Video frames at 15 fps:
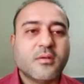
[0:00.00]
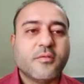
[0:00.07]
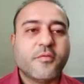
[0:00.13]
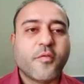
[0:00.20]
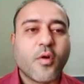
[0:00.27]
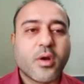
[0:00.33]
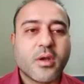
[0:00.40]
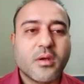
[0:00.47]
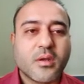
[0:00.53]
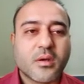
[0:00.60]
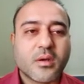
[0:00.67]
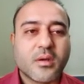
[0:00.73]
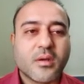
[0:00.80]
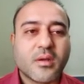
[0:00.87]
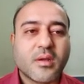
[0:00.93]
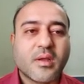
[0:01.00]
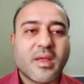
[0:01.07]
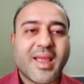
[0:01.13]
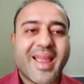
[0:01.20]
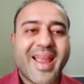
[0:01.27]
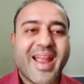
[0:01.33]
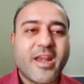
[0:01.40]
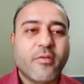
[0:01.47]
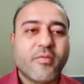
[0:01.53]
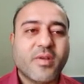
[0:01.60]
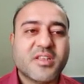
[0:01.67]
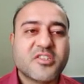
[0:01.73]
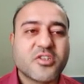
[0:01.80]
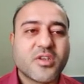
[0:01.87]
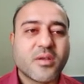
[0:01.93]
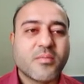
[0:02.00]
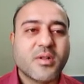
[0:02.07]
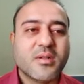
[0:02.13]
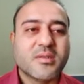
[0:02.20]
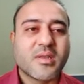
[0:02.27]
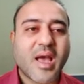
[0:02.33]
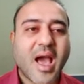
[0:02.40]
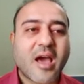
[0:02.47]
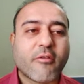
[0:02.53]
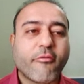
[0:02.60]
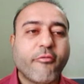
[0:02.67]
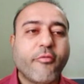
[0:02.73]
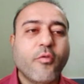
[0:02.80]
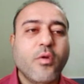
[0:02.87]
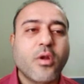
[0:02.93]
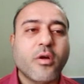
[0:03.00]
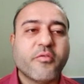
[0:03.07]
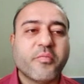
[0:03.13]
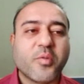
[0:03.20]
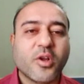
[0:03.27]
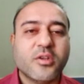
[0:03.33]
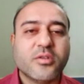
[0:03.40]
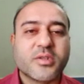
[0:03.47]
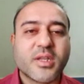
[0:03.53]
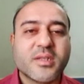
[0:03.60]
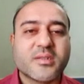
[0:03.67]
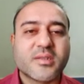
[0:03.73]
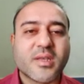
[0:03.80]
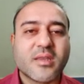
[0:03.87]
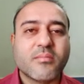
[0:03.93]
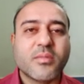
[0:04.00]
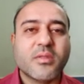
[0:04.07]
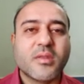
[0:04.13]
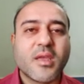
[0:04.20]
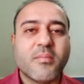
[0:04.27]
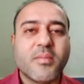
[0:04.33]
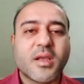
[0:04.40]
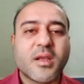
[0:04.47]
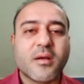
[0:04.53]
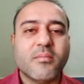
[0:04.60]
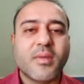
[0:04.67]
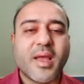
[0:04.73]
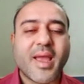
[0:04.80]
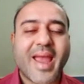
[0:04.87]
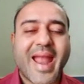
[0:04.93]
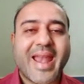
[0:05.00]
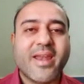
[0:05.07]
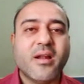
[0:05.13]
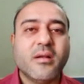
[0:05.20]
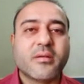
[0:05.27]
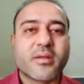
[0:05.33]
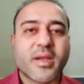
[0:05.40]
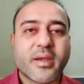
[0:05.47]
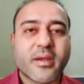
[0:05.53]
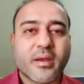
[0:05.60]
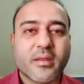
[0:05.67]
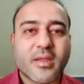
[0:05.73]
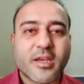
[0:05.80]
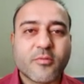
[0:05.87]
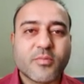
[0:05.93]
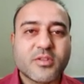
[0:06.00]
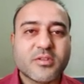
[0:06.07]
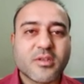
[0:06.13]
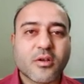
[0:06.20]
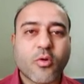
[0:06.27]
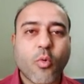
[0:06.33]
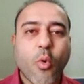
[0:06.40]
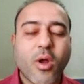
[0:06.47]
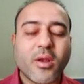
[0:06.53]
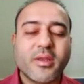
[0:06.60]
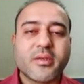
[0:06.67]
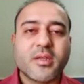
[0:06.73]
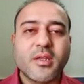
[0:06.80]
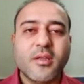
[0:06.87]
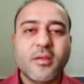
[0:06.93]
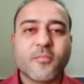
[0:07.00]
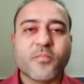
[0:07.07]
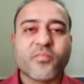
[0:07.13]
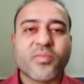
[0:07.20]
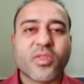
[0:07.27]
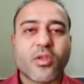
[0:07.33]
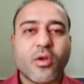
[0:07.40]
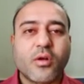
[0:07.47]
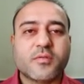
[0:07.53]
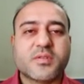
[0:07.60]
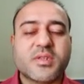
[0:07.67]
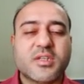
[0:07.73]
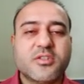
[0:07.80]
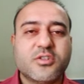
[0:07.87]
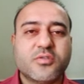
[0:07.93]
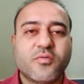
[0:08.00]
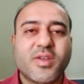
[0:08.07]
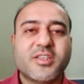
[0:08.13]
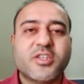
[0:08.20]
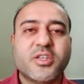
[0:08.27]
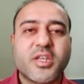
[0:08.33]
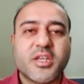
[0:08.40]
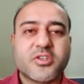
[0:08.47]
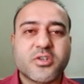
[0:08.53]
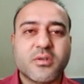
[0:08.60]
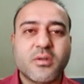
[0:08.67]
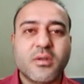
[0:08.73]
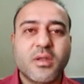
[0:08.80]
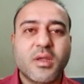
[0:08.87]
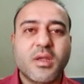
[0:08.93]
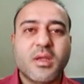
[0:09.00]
fodder and vegetables are full of pollutants and they become adulterated. That means the quality of such vegetation